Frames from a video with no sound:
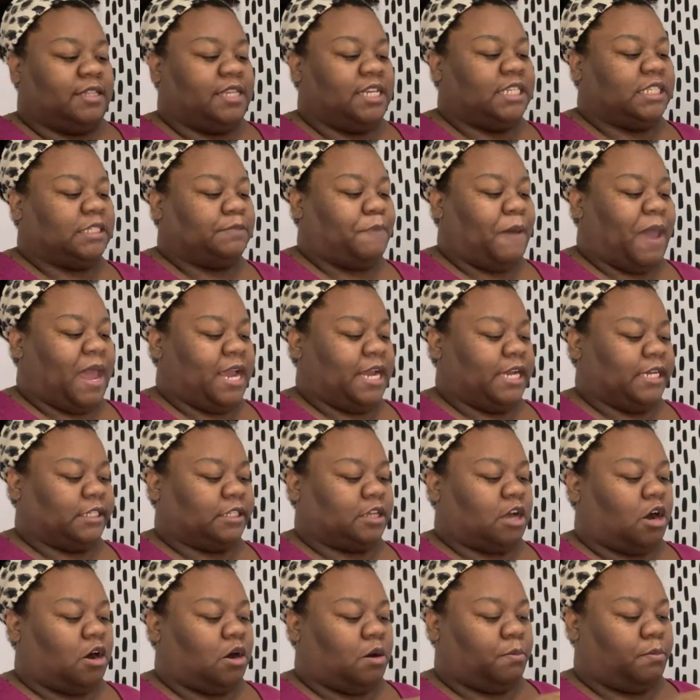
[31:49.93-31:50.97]
This paint is
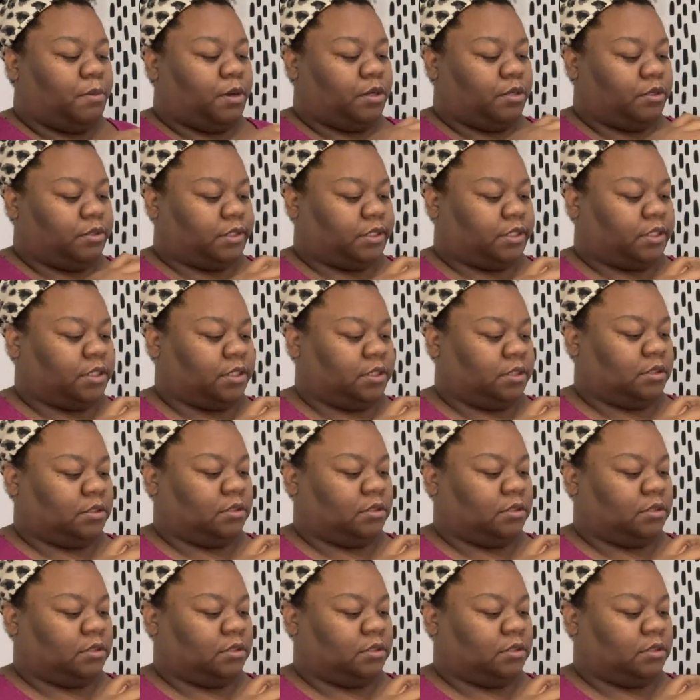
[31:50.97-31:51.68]
almost,